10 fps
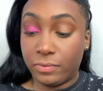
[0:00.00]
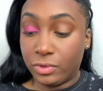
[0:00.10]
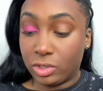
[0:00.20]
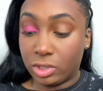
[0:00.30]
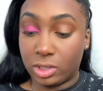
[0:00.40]

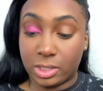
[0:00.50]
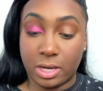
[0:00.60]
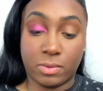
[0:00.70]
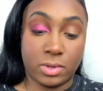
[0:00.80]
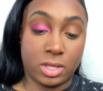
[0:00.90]
Just
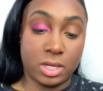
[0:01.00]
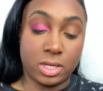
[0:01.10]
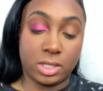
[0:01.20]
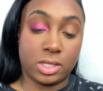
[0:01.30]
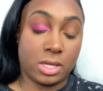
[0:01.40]
like with
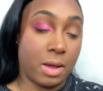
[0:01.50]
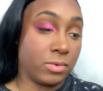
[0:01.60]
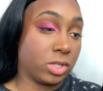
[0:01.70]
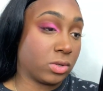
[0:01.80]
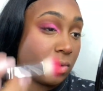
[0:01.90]
this, I'm
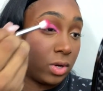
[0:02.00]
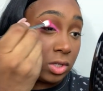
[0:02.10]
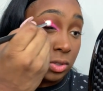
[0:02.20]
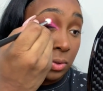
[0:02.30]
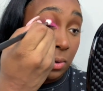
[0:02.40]
just going
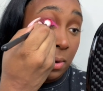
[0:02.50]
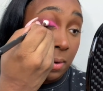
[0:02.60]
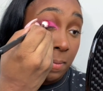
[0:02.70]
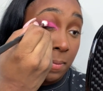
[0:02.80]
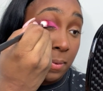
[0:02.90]
to
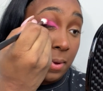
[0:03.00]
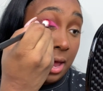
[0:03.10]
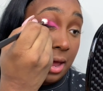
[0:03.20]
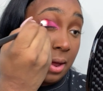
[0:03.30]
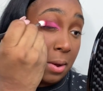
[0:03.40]

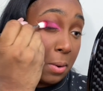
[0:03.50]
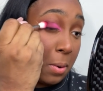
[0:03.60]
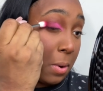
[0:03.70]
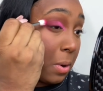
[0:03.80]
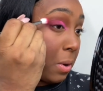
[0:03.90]
pat
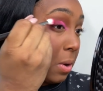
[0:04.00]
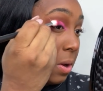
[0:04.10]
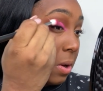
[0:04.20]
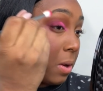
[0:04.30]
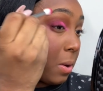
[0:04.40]

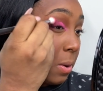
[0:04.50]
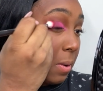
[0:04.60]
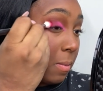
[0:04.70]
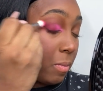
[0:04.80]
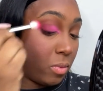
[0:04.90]

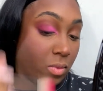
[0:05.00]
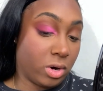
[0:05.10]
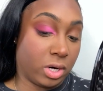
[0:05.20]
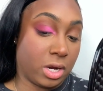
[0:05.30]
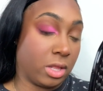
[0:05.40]
more
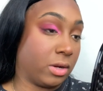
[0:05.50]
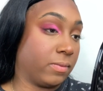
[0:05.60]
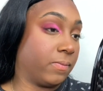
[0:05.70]
color.